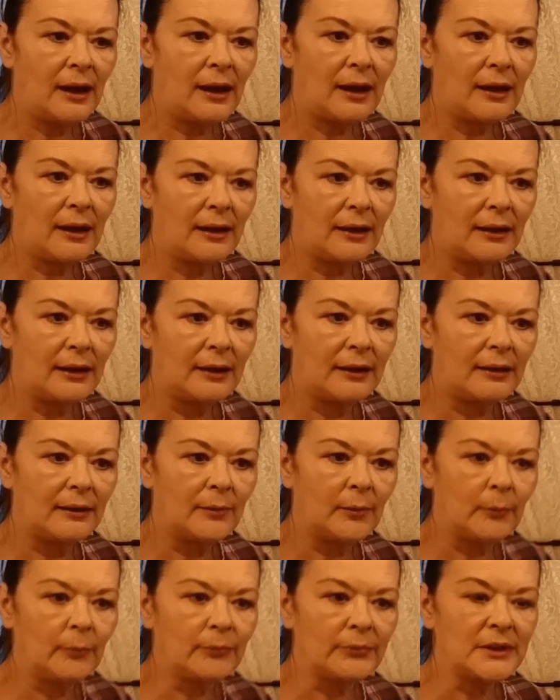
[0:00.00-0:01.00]

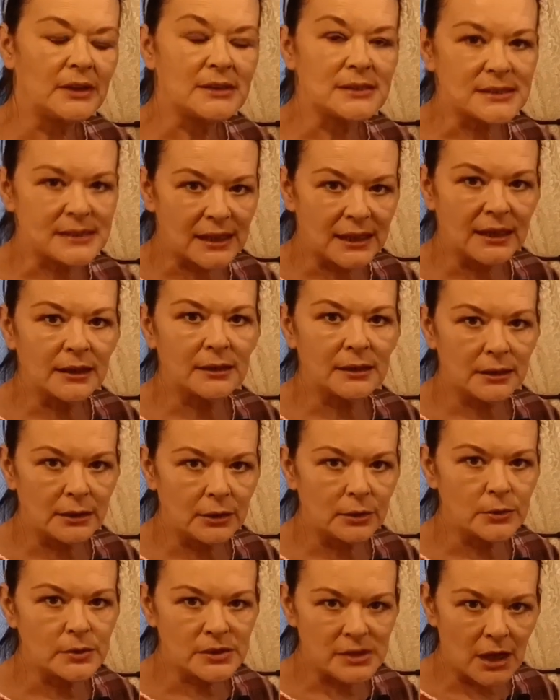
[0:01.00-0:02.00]
You
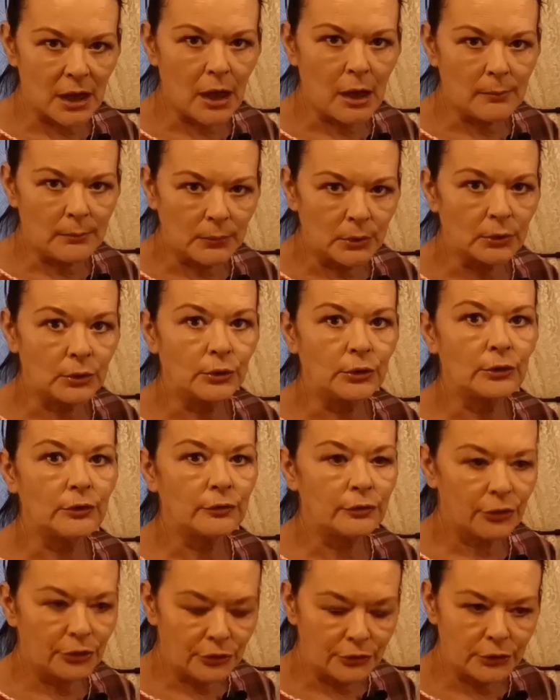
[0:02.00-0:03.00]
certainly lose a lot
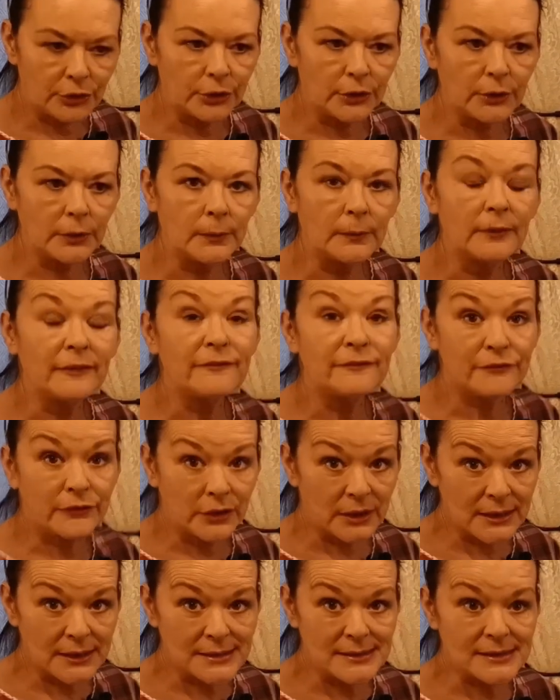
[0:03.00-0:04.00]
more through
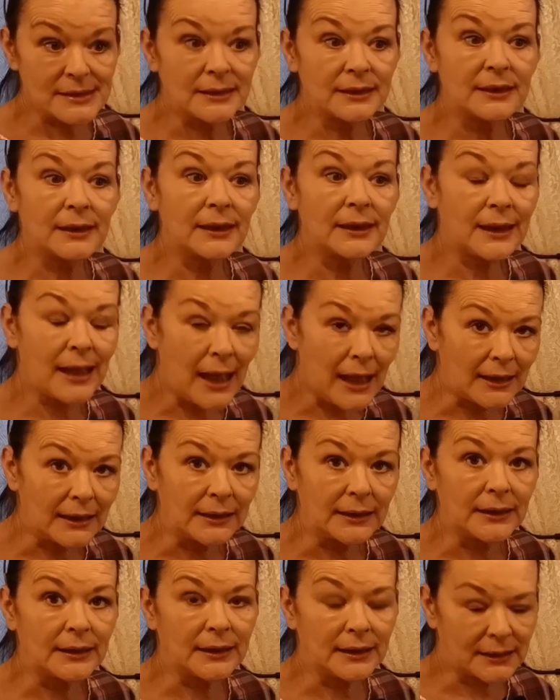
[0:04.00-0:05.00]
freezing,
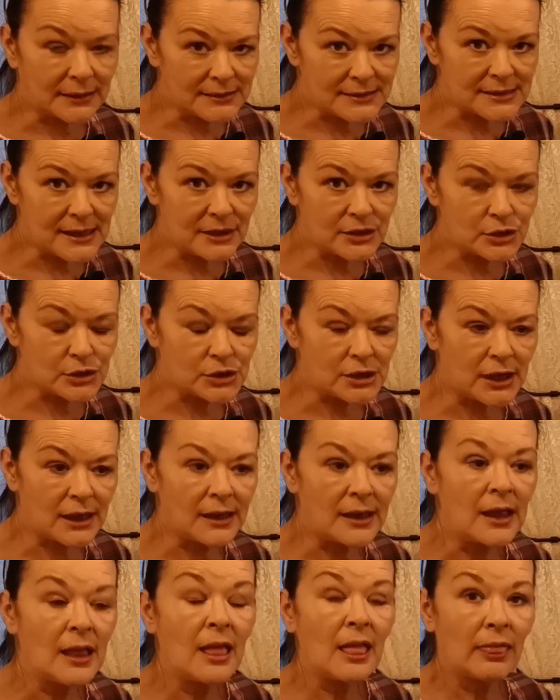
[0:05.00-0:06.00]
canning,
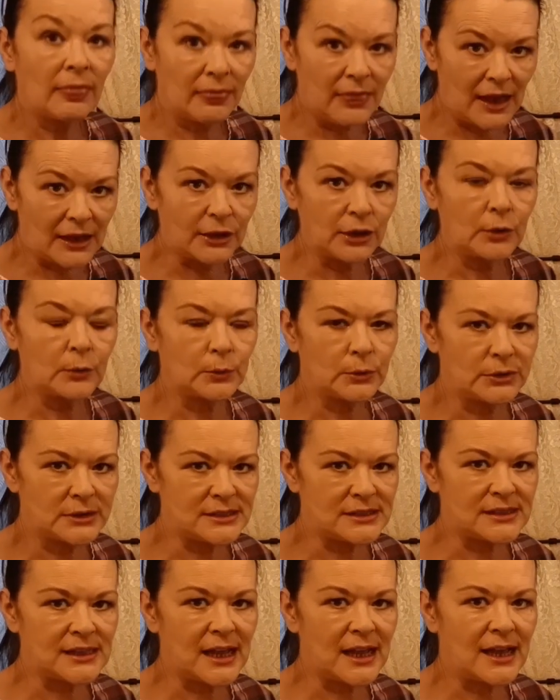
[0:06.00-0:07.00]
etc., than you would
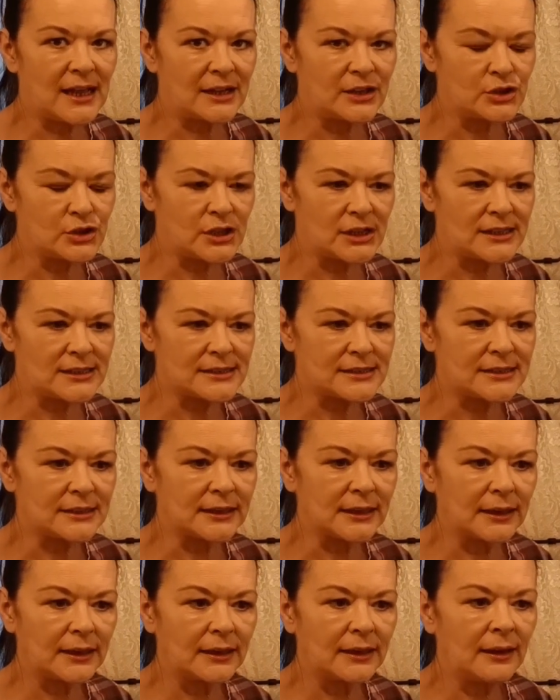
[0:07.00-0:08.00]

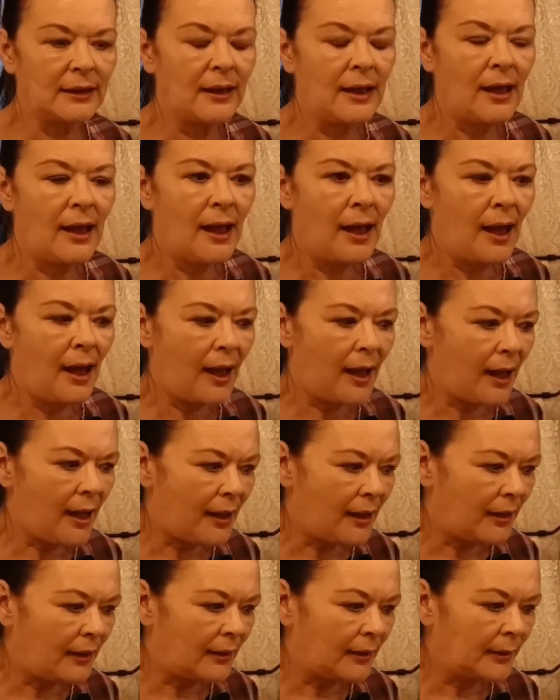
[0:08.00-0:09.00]
dehydrating.
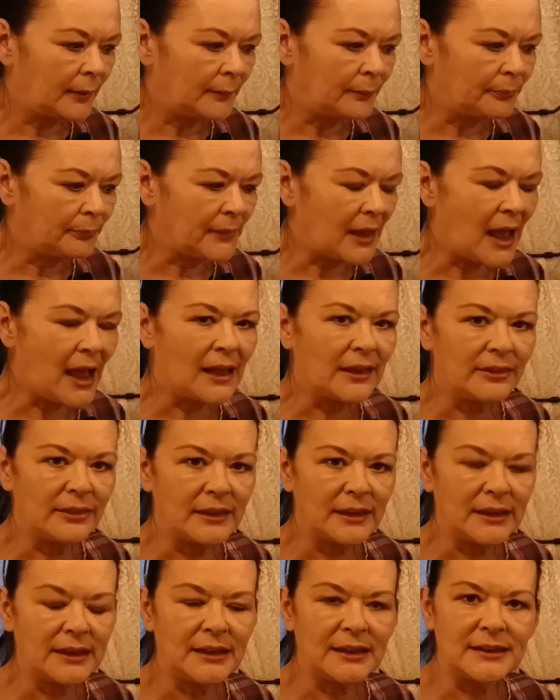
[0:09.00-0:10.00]

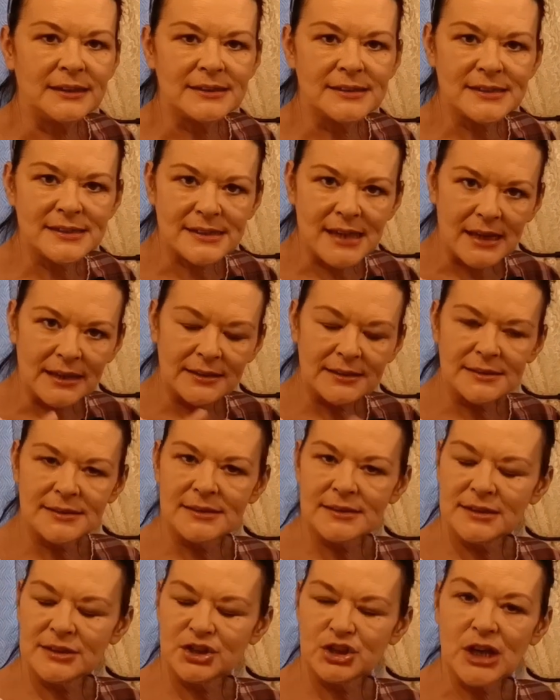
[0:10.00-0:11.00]
And the
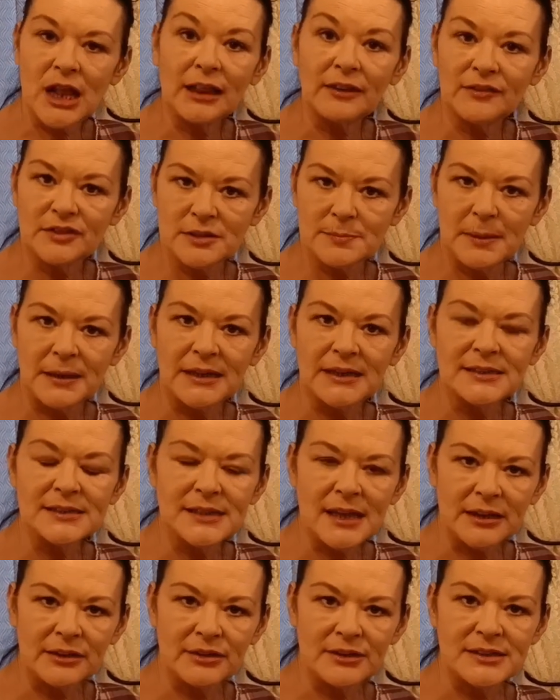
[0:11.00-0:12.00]
shelf space
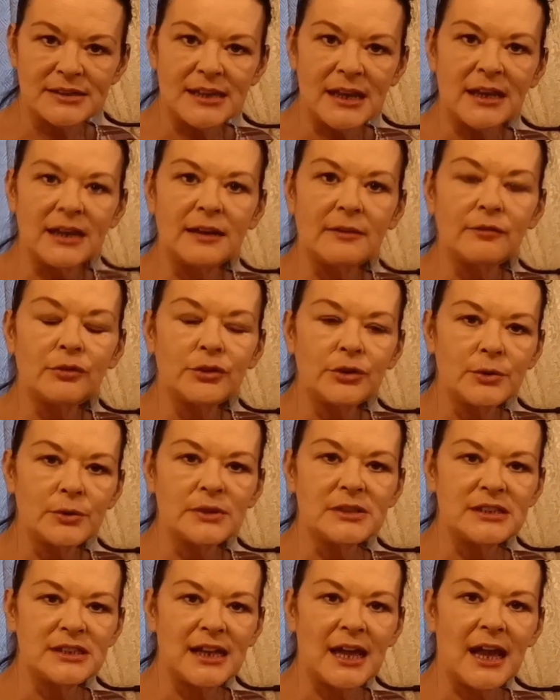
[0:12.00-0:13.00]
that you save
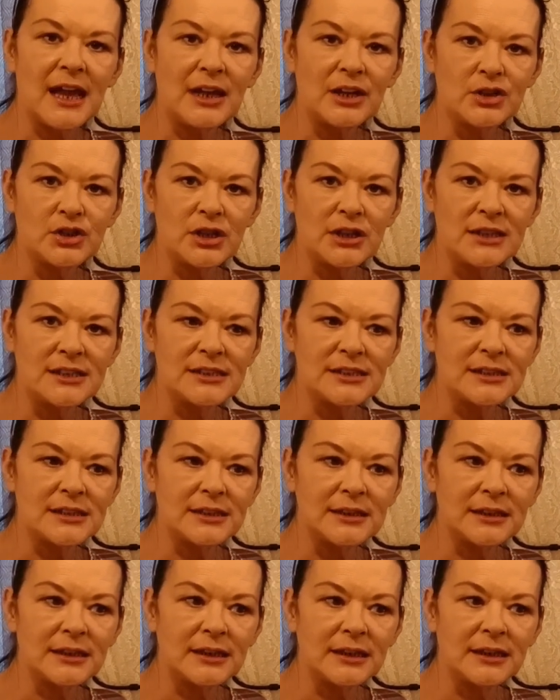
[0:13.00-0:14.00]
through
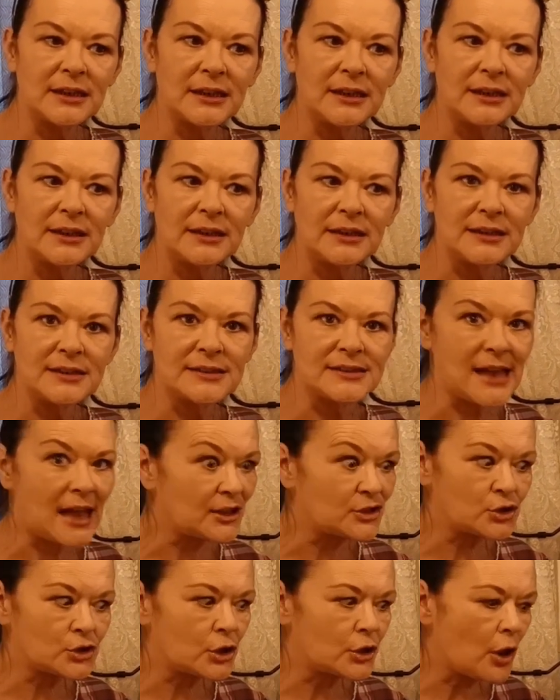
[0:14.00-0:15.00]
dehydrating is
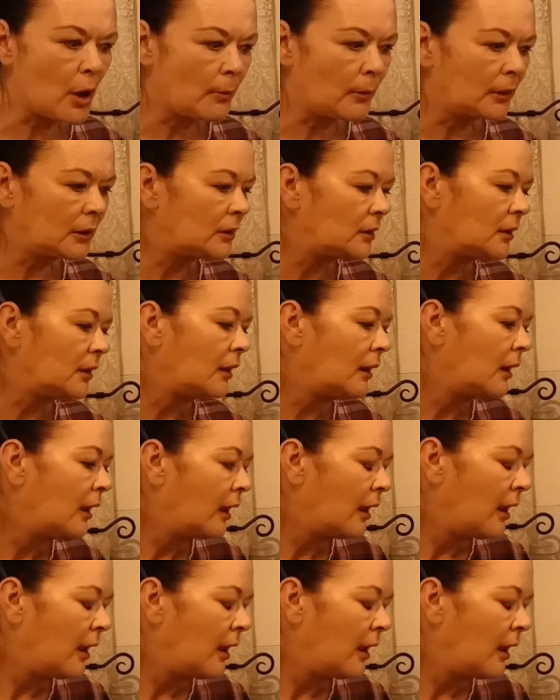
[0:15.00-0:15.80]
astronomical.